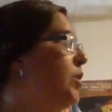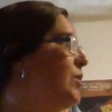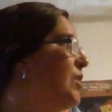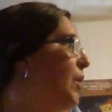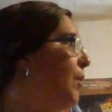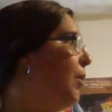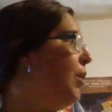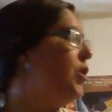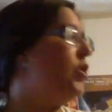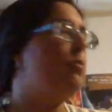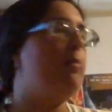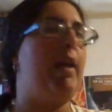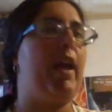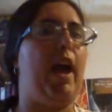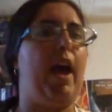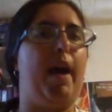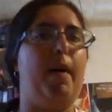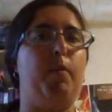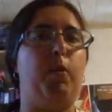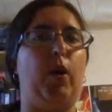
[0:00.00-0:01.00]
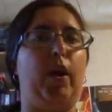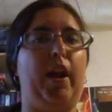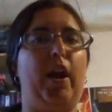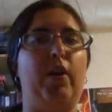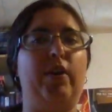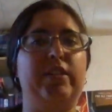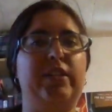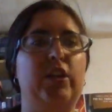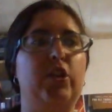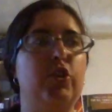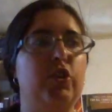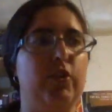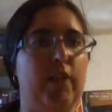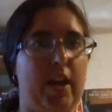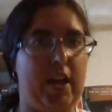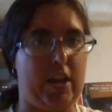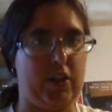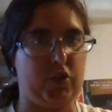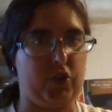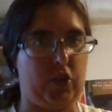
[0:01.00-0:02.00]
do is I want to do my ab workout because I didn't do
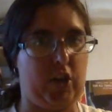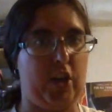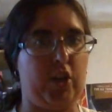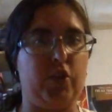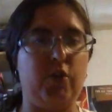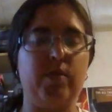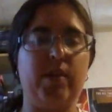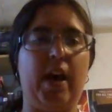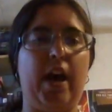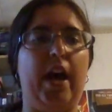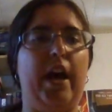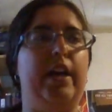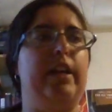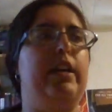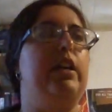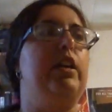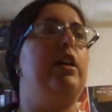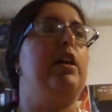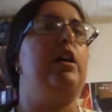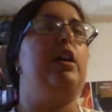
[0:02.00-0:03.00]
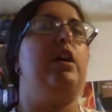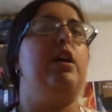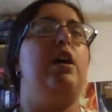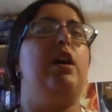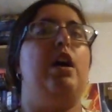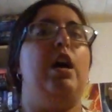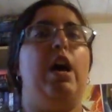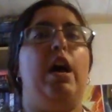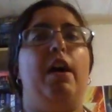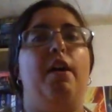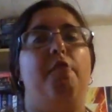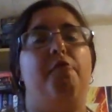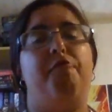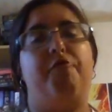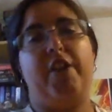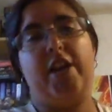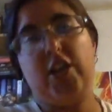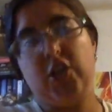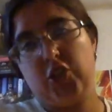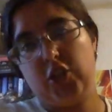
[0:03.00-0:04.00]
that yesterday.
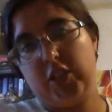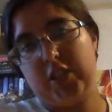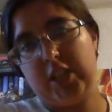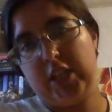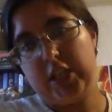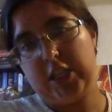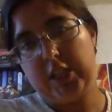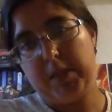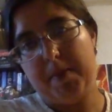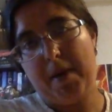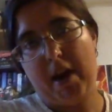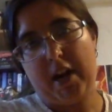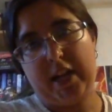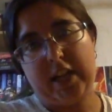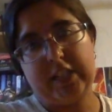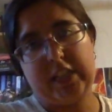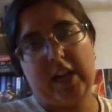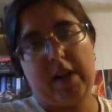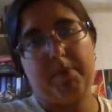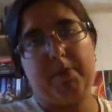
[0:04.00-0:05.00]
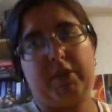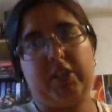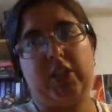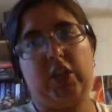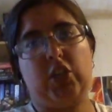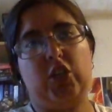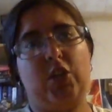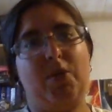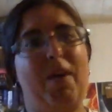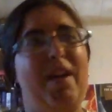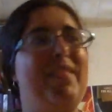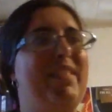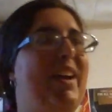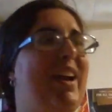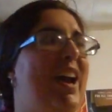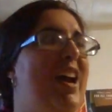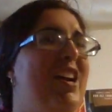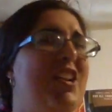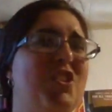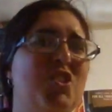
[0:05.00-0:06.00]
Finish listening to the podcast that I'm listening to, and then
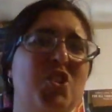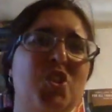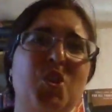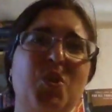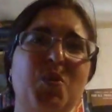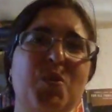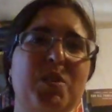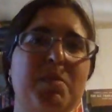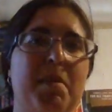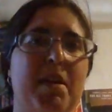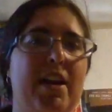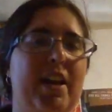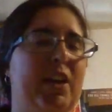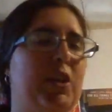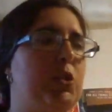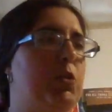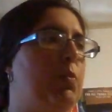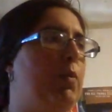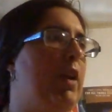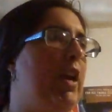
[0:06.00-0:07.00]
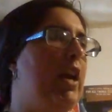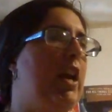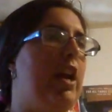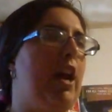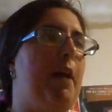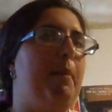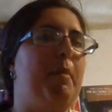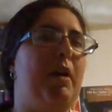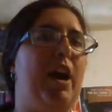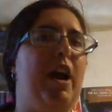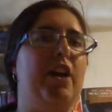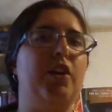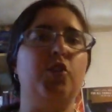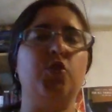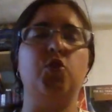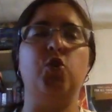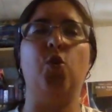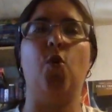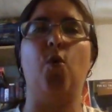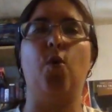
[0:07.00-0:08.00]
kind of choose my next read. I'm kind
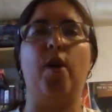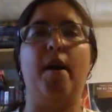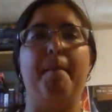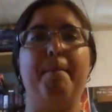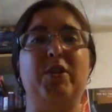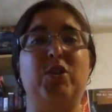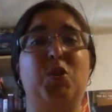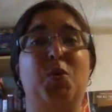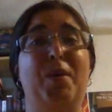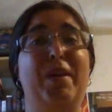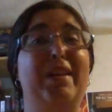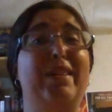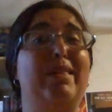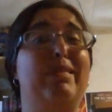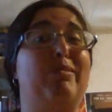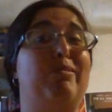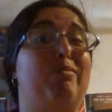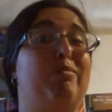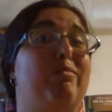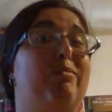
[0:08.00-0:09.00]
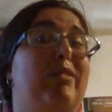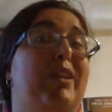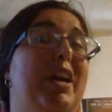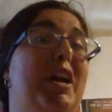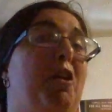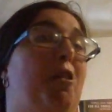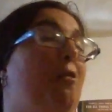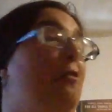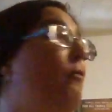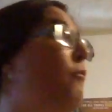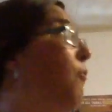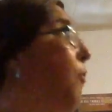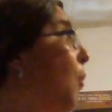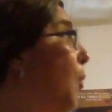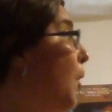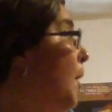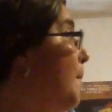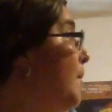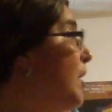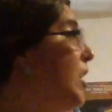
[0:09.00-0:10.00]
of torn between 3 or
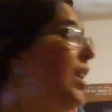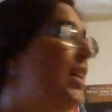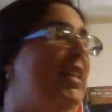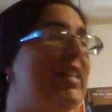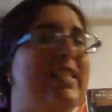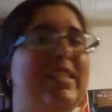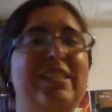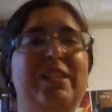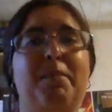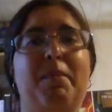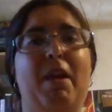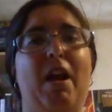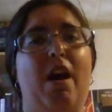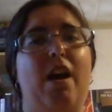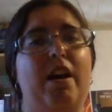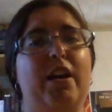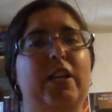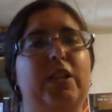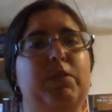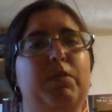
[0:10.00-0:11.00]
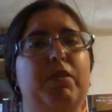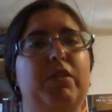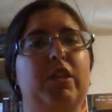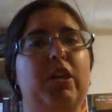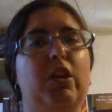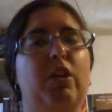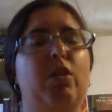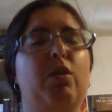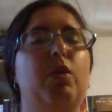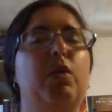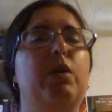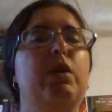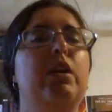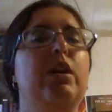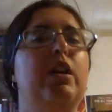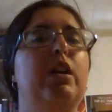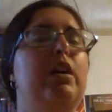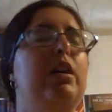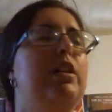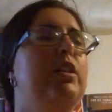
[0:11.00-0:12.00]
4 books, to be honest with you.
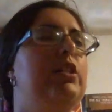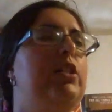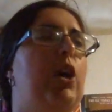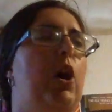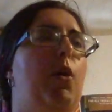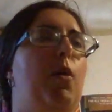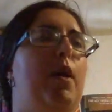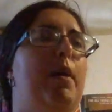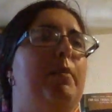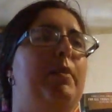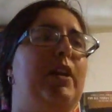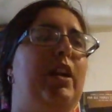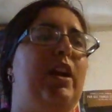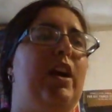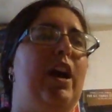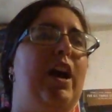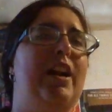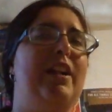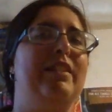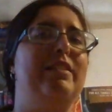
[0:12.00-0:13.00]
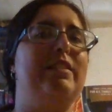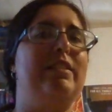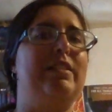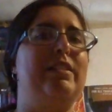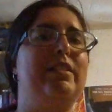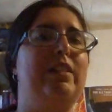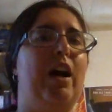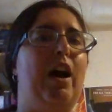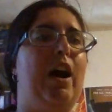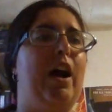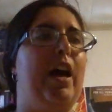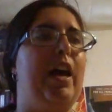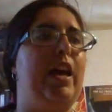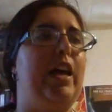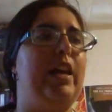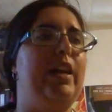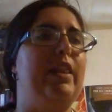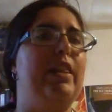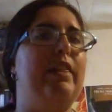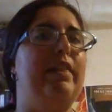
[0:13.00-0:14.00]
So I'm going to kind of
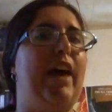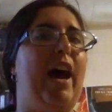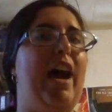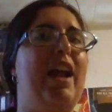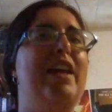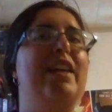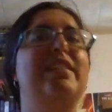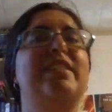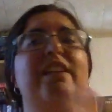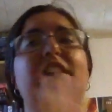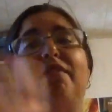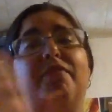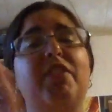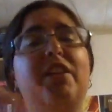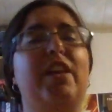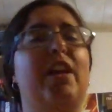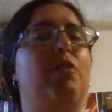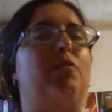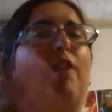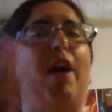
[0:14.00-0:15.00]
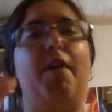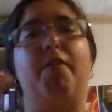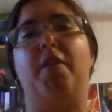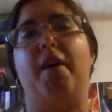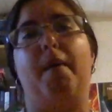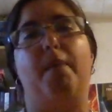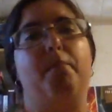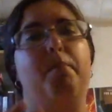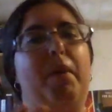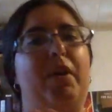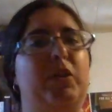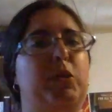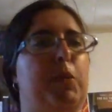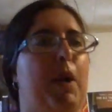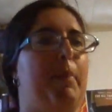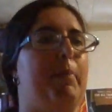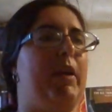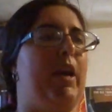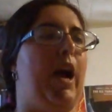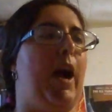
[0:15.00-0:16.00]
decide that. It's definitely like the month's
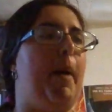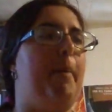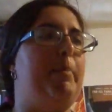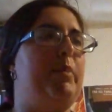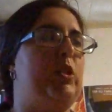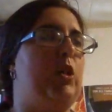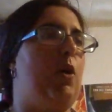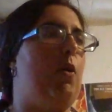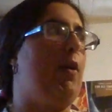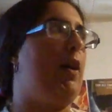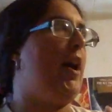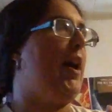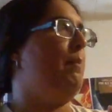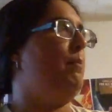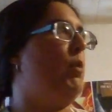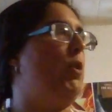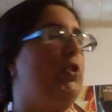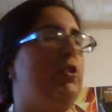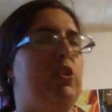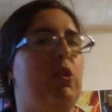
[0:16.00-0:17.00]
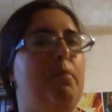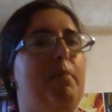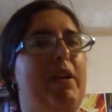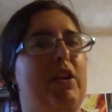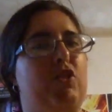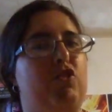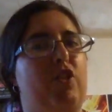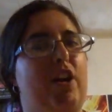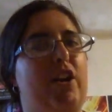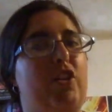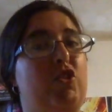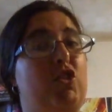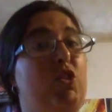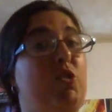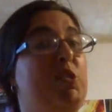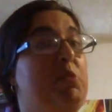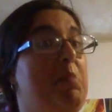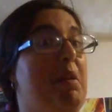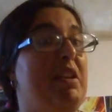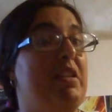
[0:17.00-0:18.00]
wrapping up, so I'm also might try to
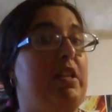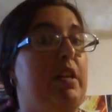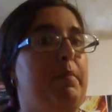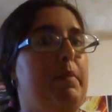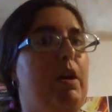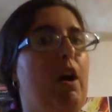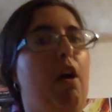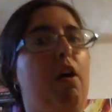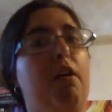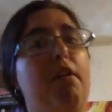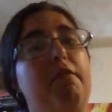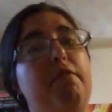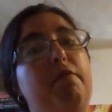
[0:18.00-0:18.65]
choose my TBR